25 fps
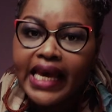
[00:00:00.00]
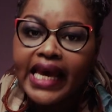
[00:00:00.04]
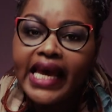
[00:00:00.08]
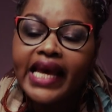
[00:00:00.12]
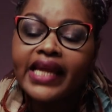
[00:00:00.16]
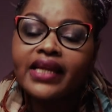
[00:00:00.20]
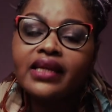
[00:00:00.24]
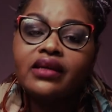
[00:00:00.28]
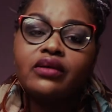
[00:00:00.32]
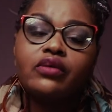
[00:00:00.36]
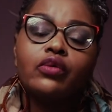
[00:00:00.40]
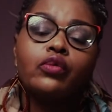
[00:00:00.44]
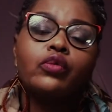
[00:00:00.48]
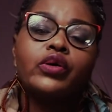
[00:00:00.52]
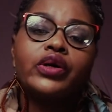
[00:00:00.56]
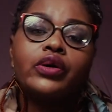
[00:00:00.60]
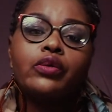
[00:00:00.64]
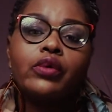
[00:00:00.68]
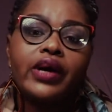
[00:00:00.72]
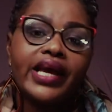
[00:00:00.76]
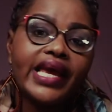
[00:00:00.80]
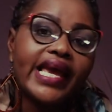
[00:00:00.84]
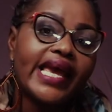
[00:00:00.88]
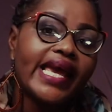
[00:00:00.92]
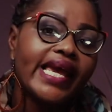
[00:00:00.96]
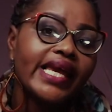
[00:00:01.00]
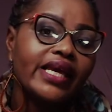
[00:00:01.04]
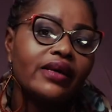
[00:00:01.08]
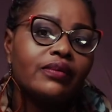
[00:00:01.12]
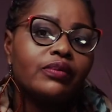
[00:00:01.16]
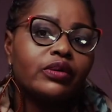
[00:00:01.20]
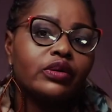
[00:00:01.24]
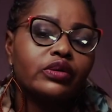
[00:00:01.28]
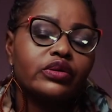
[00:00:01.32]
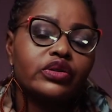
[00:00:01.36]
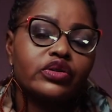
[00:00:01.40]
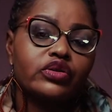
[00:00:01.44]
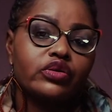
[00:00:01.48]
And we were
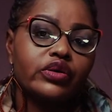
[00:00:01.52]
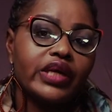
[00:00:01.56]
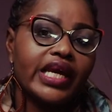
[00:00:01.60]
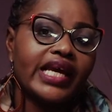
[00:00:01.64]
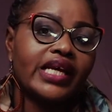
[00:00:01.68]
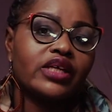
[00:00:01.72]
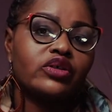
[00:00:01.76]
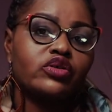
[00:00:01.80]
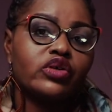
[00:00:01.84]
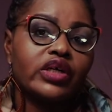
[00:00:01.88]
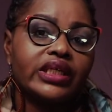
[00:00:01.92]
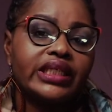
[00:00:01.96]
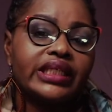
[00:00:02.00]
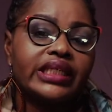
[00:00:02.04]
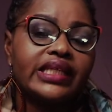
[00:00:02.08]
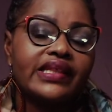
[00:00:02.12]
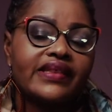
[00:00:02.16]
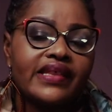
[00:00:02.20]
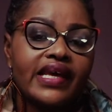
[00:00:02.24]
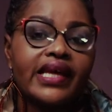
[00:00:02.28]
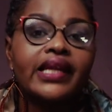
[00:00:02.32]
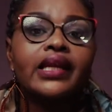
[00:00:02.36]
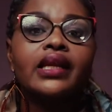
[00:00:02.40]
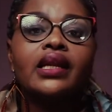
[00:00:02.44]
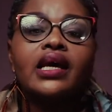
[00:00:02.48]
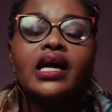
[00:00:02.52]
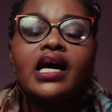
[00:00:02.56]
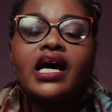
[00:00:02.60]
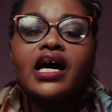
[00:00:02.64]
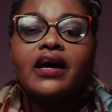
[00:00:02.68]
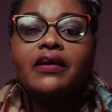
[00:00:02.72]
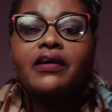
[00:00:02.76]
able to actually then